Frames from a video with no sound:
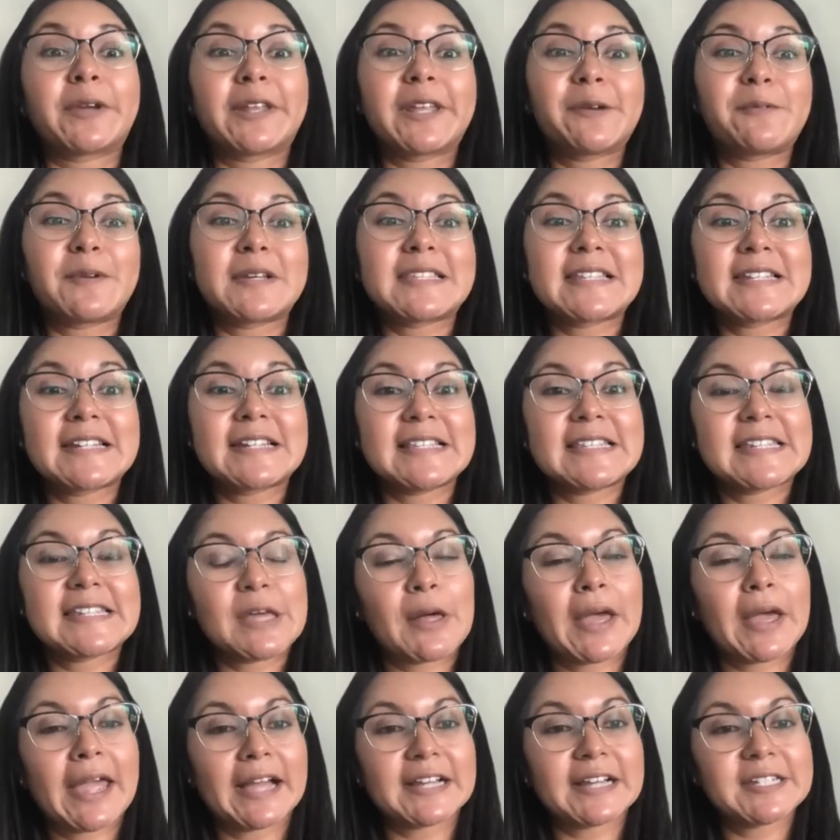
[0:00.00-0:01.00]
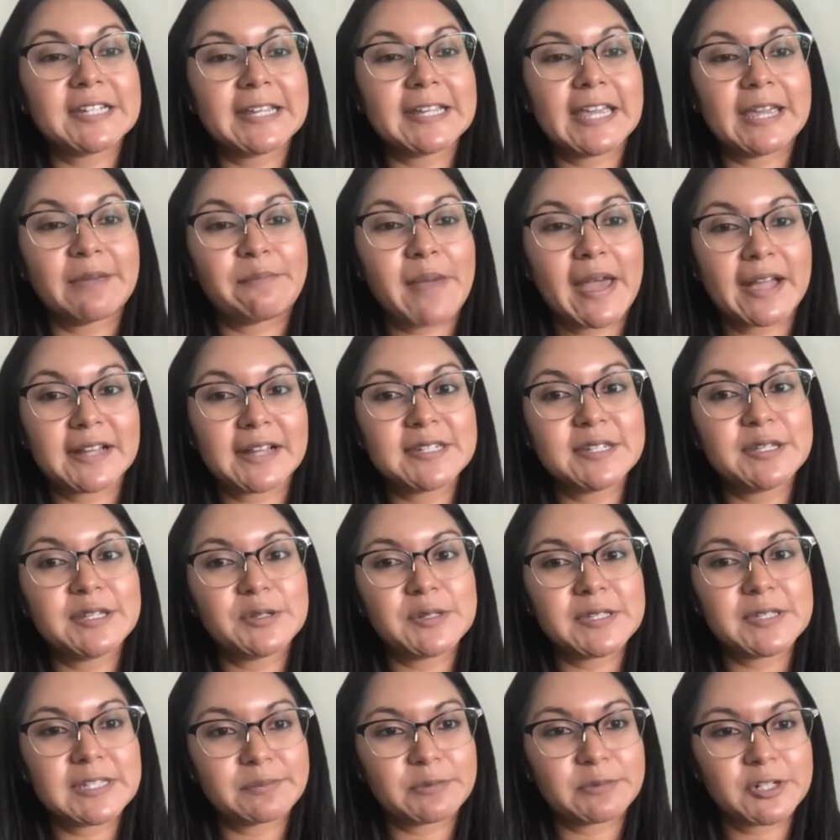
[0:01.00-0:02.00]
So it really wasn't until I actually came back to
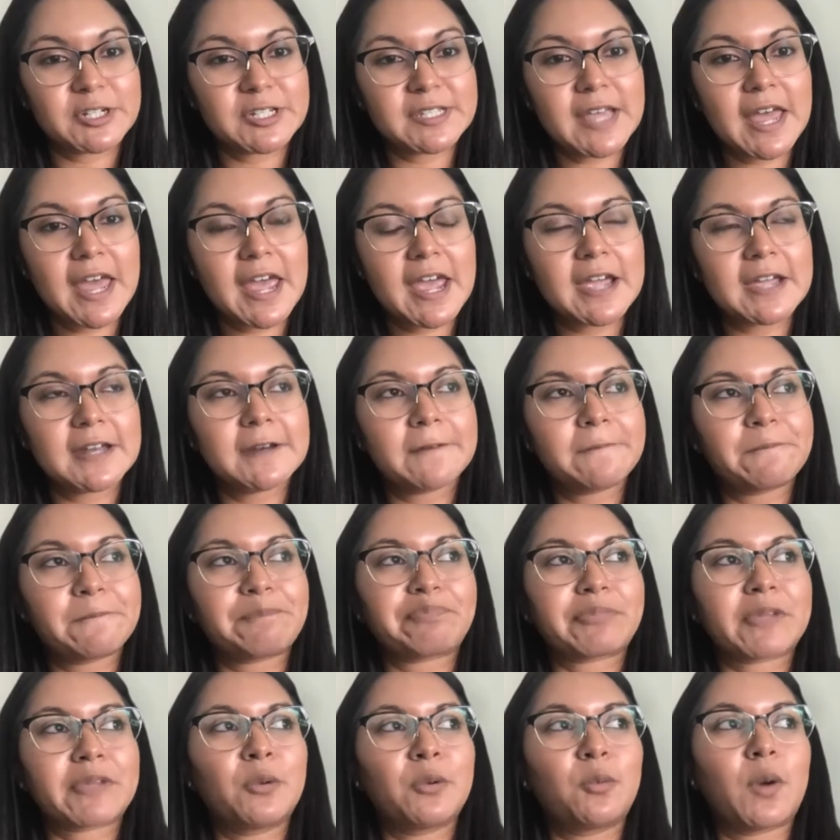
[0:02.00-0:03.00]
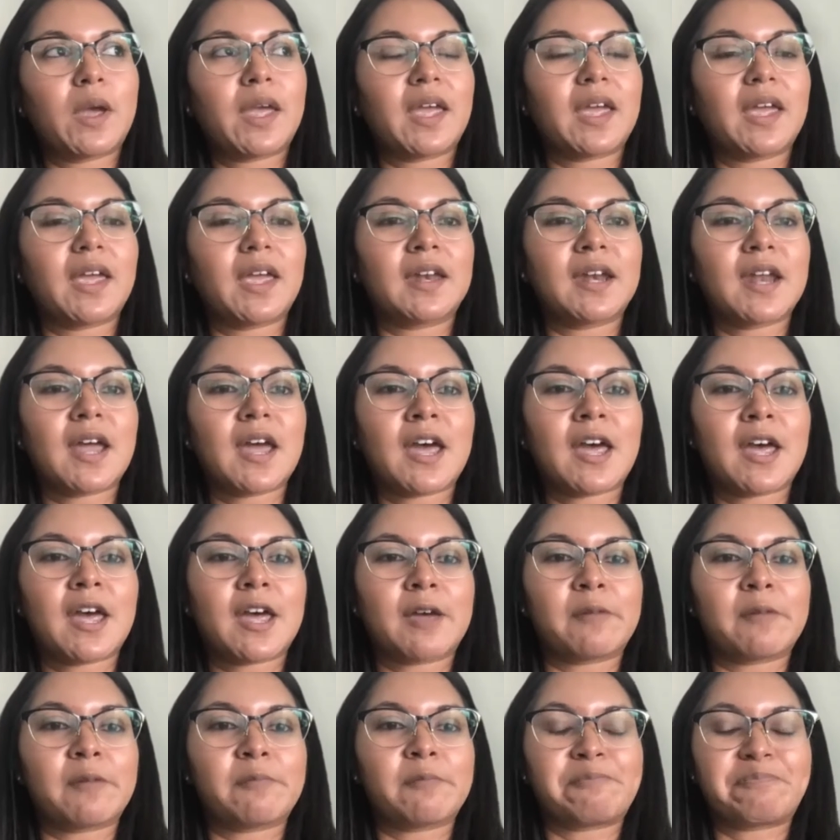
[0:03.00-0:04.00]
UC Merced when
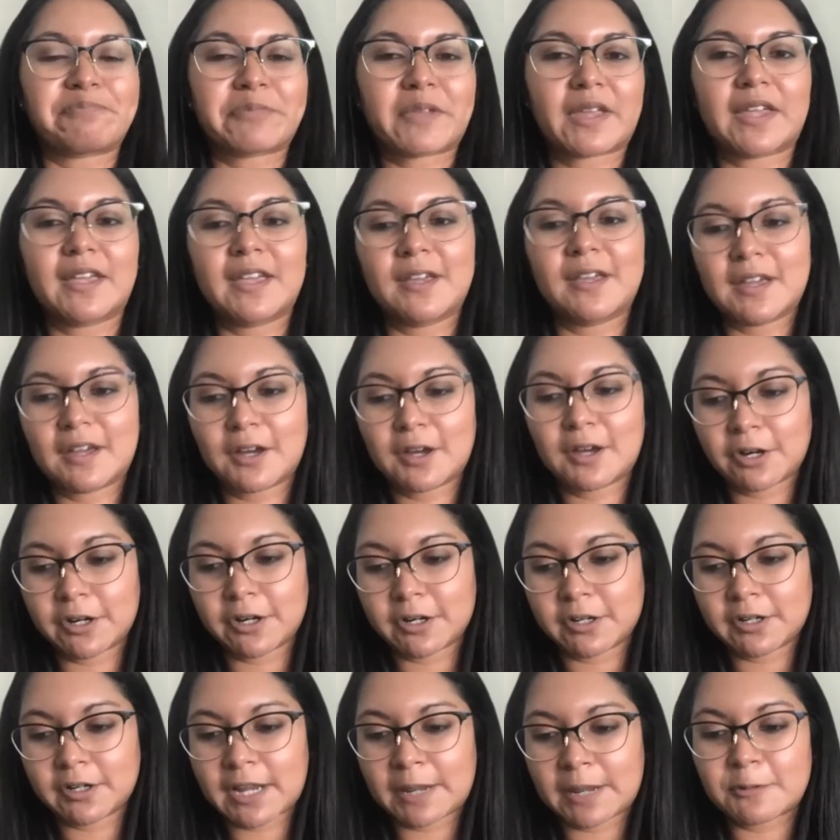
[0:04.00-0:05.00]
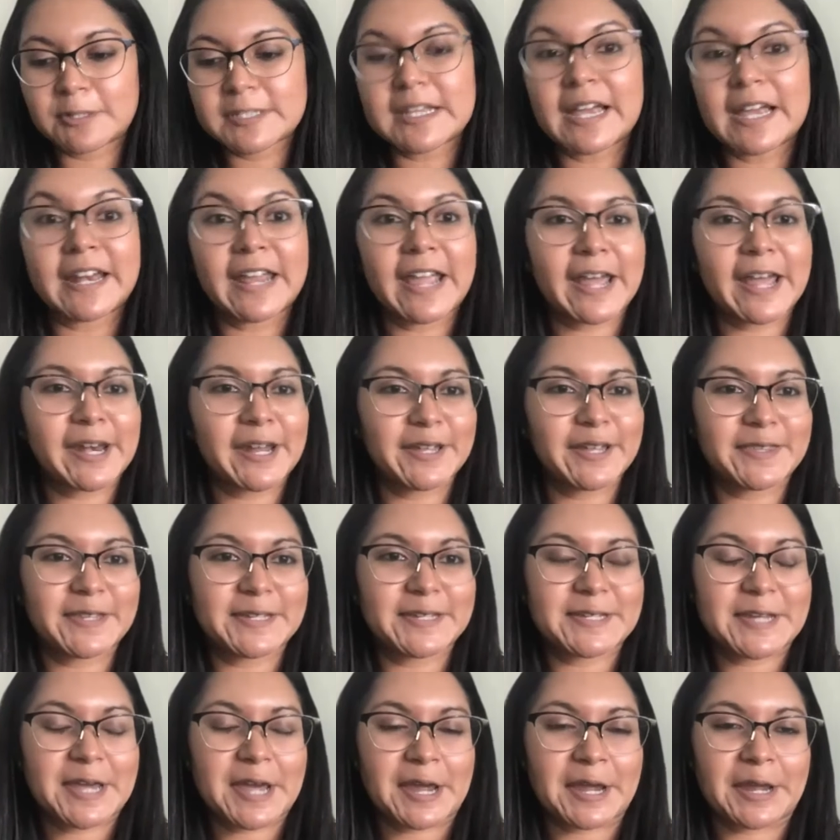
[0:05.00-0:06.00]
her name was Ariana at
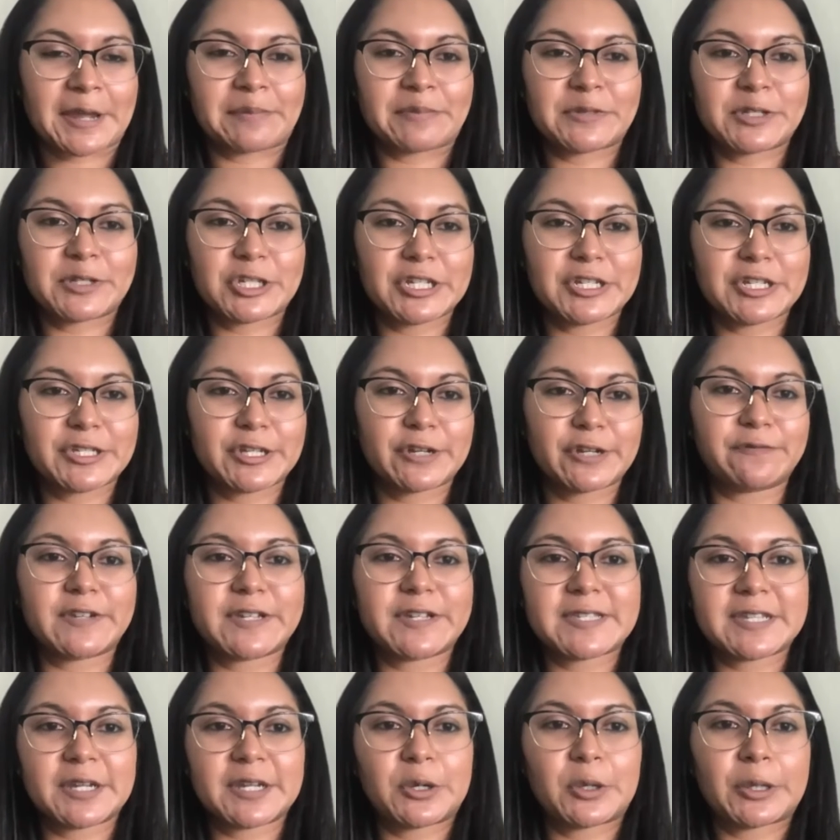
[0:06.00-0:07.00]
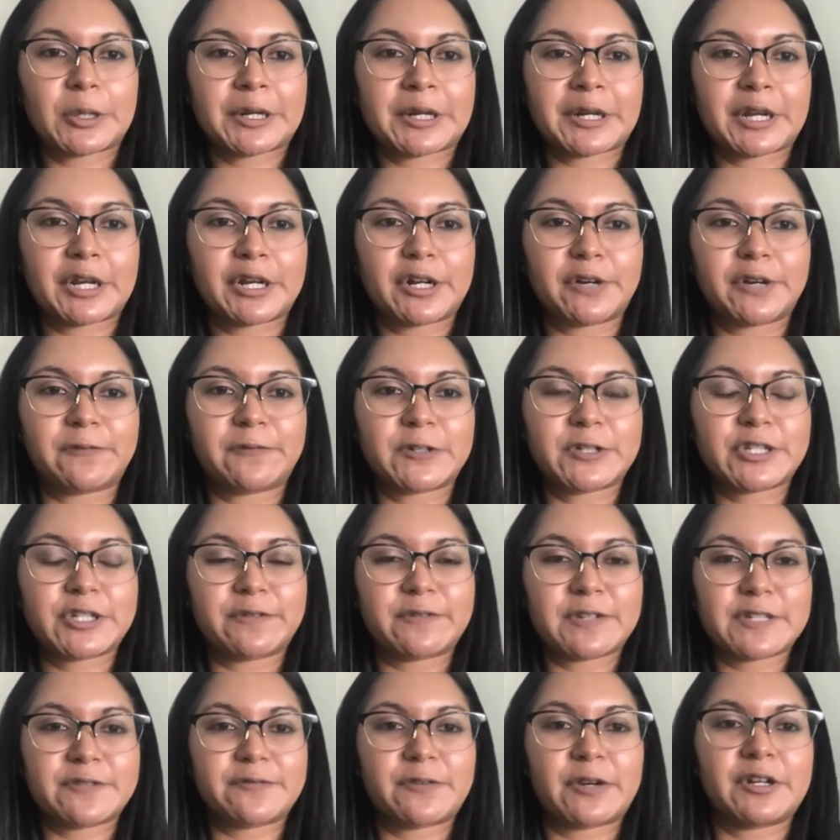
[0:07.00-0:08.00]
the time. She served as the coordinator for
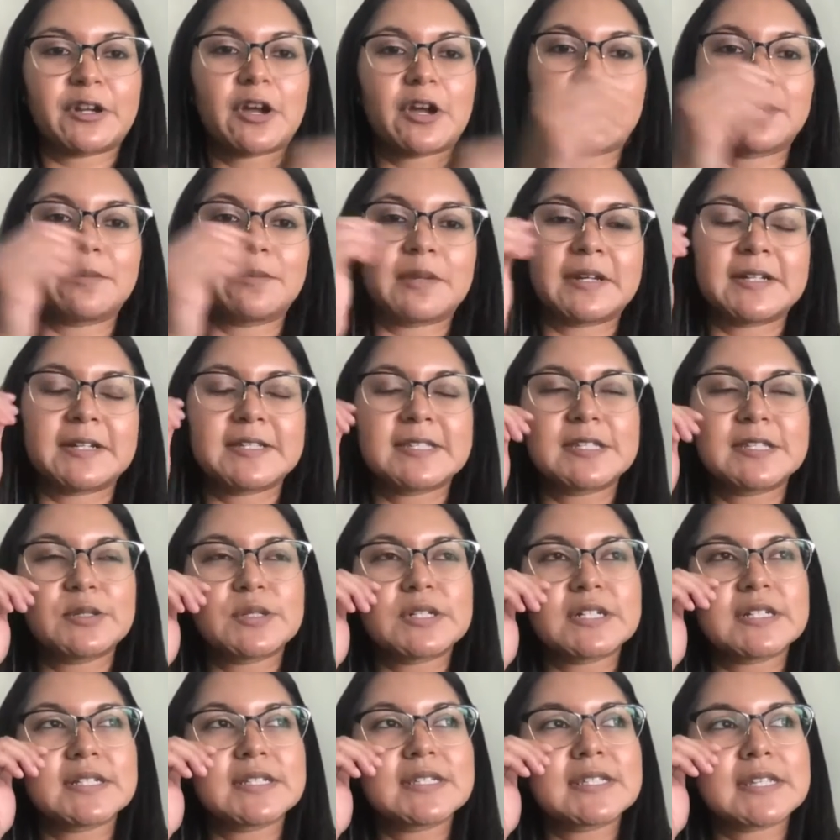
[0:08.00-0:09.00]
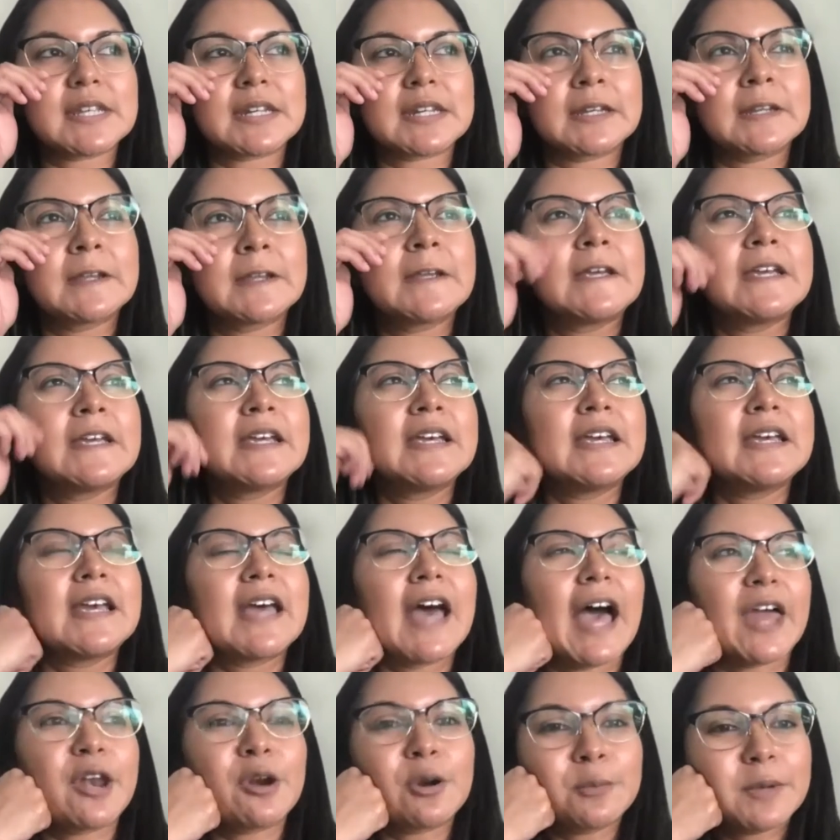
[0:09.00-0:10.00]
service for undocumented students. And
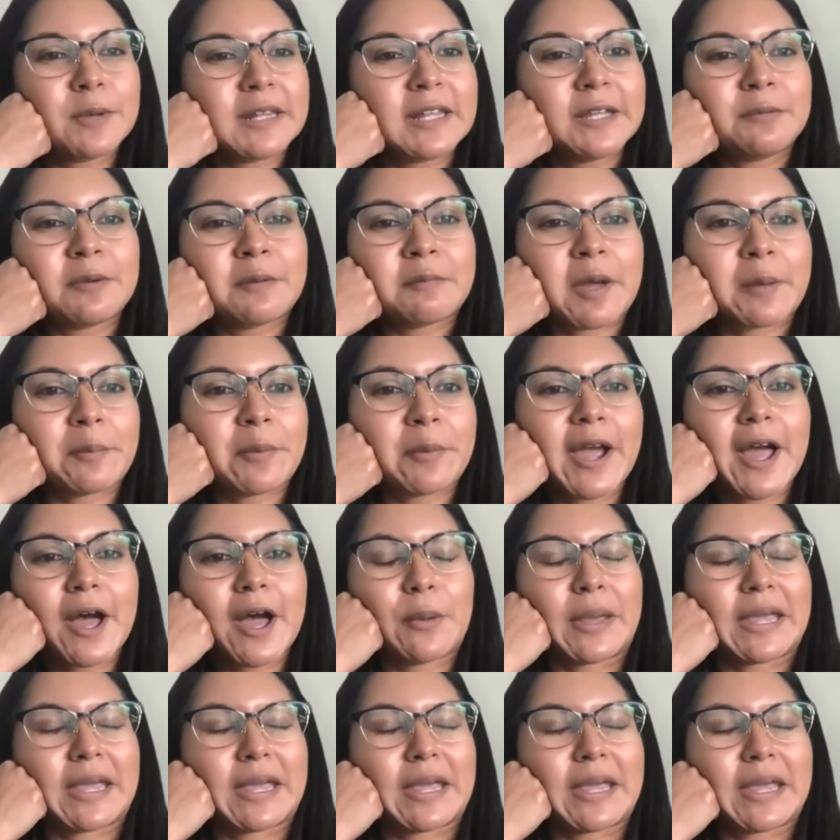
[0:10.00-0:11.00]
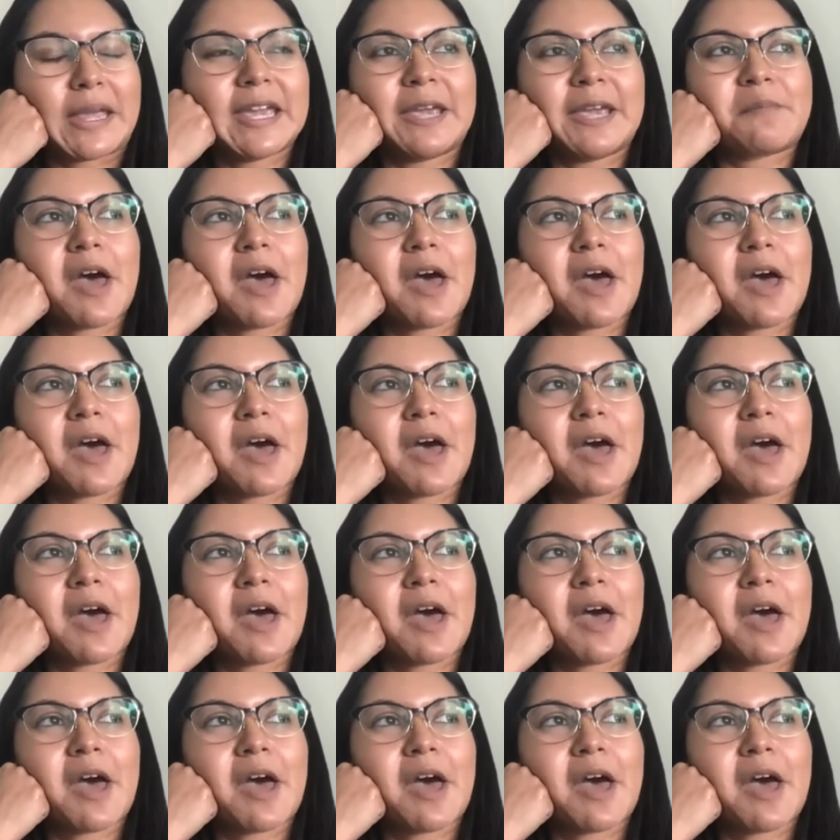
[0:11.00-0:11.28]
I don't really remember how it